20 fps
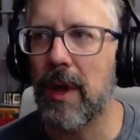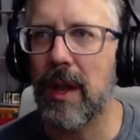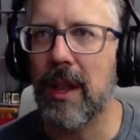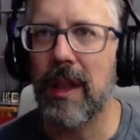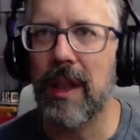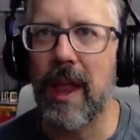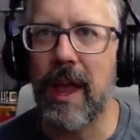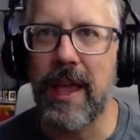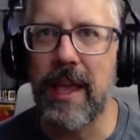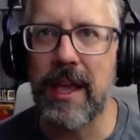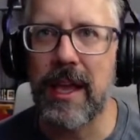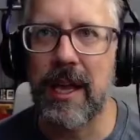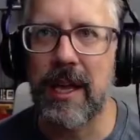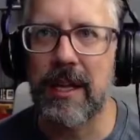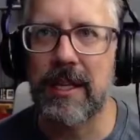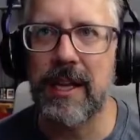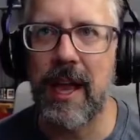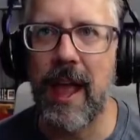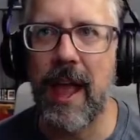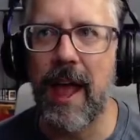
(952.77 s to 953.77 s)

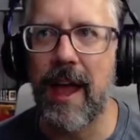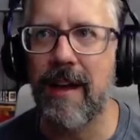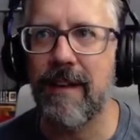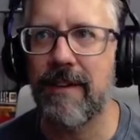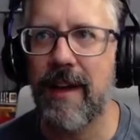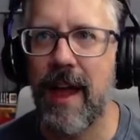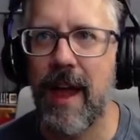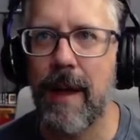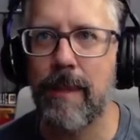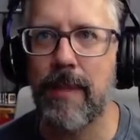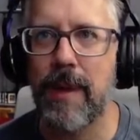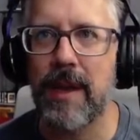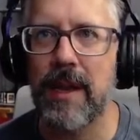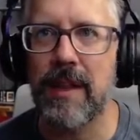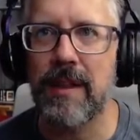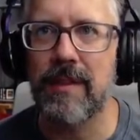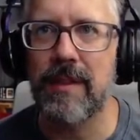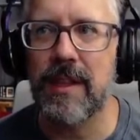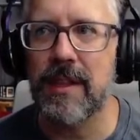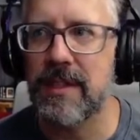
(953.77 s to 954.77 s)
like to have happen
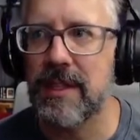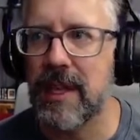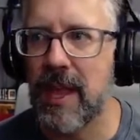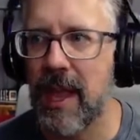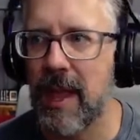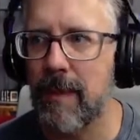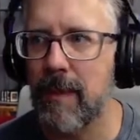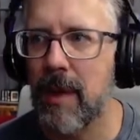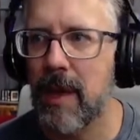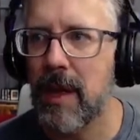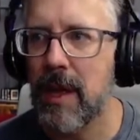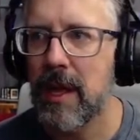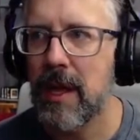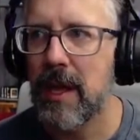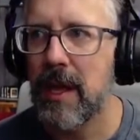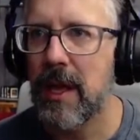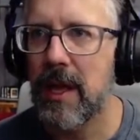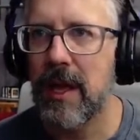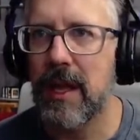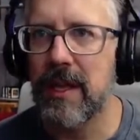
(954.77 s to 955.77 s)
in this game
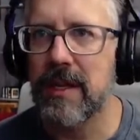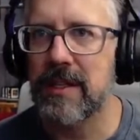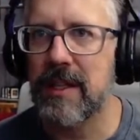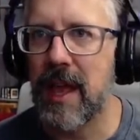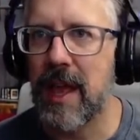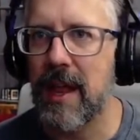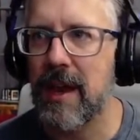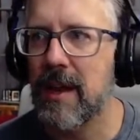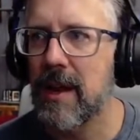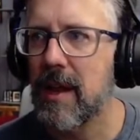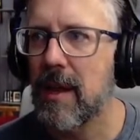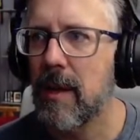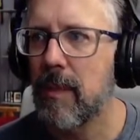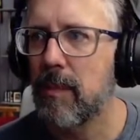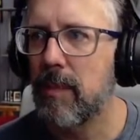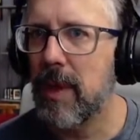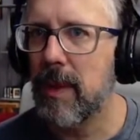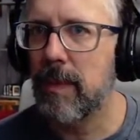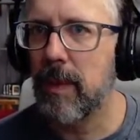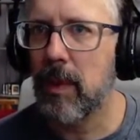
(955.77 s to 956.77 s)
is that
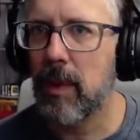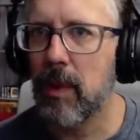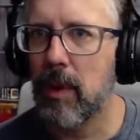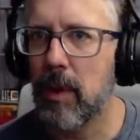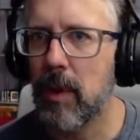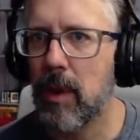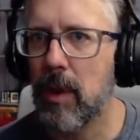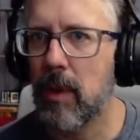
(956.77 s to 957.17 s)
people